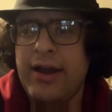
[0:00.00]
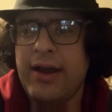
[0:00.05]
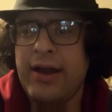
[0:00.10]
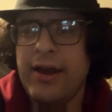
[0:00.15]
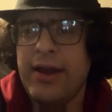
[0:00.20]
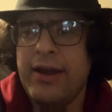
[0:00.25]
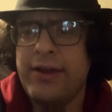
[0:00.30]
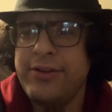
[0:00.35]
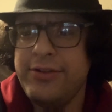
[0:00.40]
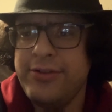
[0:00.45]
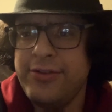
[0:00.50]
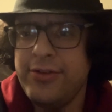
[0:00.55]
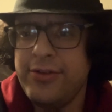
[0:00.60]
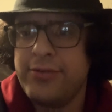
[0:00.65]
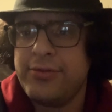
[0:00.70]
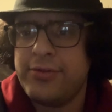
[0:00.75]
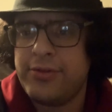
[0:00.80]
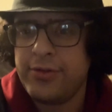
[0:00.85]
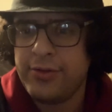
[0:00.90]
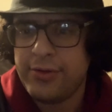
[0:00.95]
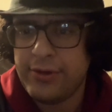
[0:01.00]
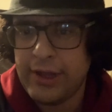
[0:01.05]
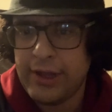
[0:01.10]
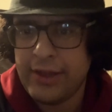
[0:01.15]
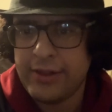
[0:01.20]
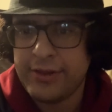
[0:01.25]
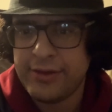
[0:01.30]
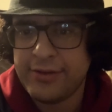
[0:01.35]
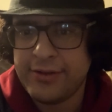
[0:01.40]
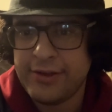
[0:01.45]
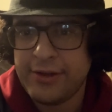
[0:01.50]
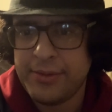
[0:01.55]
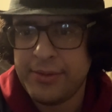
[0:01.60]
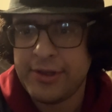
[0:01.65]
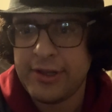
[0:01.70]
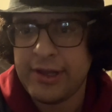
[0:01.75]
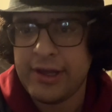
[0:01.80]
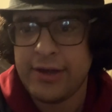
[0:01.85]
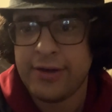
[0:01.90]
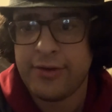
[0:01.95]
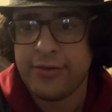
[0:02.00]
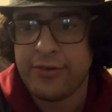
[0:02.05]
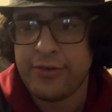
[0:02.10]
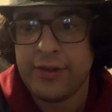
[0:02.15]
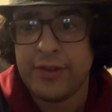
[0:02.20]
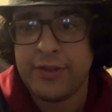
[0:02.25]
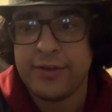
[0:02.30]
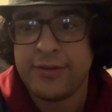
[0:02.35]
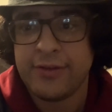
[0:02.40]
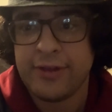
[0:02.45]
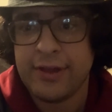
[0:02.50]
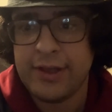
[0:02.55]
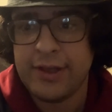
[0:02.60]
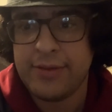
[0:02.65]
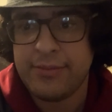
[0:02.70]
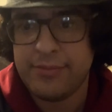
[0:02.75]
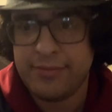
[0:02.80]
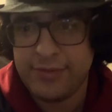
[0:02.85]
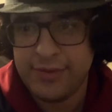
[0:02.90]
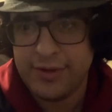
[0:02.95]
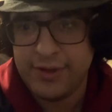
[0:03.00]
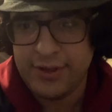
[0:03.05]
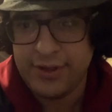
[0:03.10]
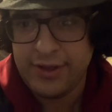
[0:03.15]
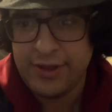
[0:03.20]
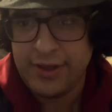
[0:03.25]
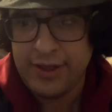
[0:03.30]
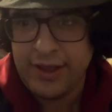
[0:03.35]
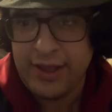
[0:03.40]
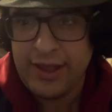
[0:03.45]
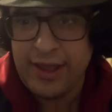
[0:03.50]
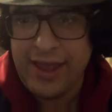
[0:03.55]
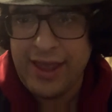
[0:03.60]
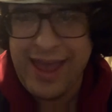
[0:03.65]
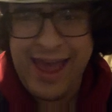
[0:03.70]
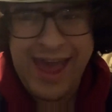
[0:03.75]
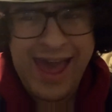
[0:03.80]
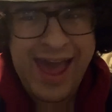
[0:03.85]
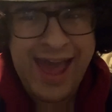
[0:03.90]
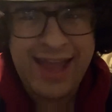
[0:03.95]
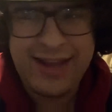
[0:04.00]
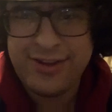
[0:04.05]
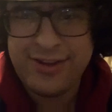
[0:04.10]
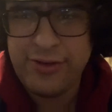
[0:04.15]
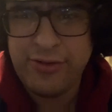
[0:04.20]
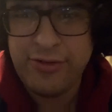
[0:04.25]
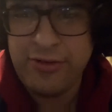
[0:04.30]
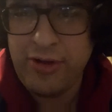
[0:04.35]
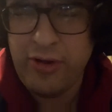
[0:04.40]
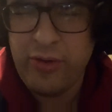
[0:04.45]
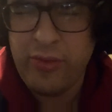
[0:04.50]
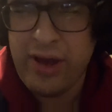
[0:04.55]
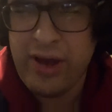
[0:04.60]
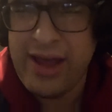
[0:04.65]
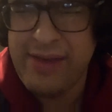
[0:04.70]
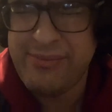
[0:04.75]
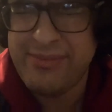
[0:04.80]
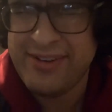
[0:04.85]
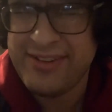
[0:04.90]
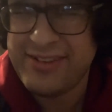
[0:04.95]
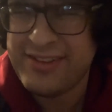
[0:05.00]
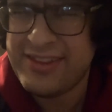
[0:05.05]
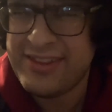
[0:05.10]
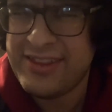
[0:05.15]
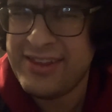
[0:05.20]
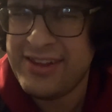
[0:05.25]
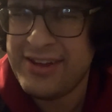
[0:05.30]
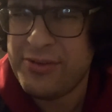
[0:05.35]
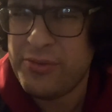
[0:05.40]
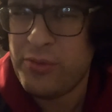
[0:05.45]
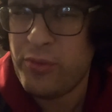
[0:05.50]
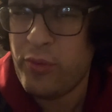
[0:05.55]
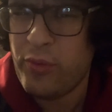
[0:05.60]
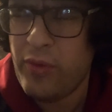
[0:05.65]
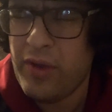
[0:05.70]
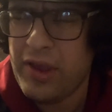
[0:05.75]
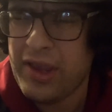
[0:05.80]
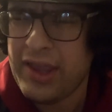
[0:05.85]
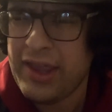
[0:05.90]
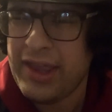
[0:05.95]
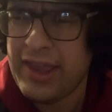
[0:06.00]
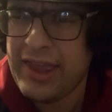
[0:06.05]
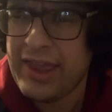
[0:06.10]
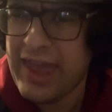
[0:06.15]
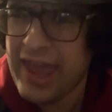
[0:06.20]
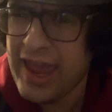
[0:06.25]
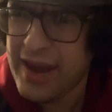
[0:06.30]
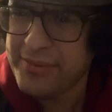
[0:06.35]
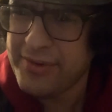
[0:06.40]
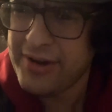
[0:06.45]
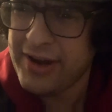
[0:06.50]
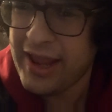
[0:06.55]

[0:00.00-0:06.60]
I also do like the cinematography in this game. I don't know why, but the camera